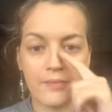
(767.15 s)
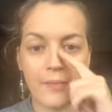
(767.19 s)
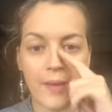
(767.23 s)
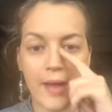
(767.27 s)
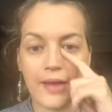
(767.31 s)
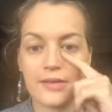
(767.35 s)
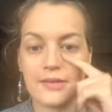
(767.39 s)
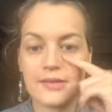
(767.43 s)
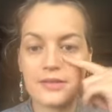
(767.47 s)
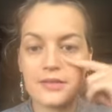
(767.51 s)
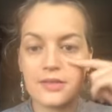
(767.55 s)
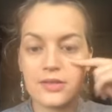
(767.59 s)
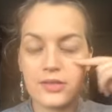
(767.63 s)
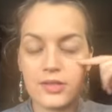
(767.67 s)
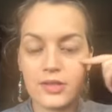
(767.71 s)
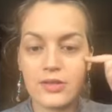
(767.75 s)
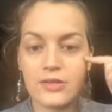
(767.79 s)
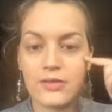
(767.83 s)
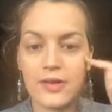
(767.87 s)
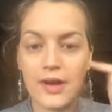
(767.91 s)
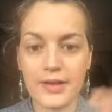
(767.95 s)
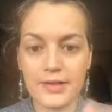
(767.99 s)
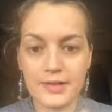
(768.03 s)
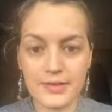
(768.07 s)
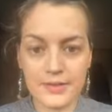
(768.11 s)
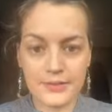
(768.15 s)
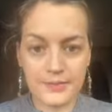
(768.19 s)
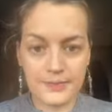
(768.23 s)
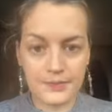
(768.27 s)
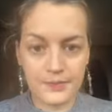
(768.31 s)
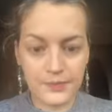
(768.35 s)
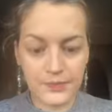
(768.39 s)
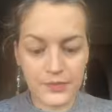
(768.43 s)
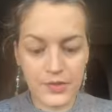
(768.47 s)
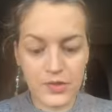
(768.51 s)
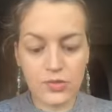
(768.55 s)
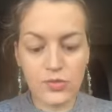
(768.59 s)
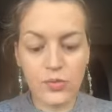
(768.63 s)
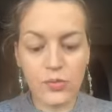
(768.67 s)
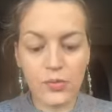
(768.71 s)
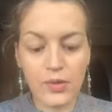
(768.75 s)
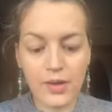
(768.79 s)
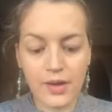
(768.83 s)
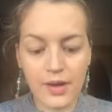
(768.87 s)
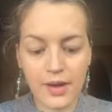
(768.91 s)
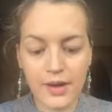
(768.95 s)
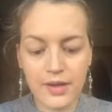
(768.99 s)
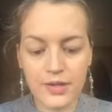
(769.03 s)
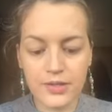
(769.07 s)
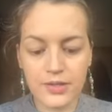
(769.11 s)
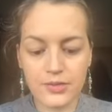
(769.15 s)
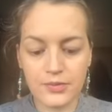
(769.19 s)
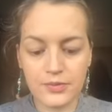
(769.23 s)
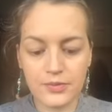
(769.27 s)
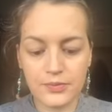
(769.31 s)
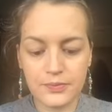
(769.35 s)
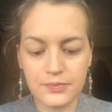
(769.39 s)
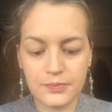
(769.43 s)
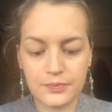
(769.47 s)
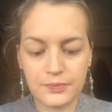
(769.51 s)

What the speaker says: bags under your eyes. So what I do,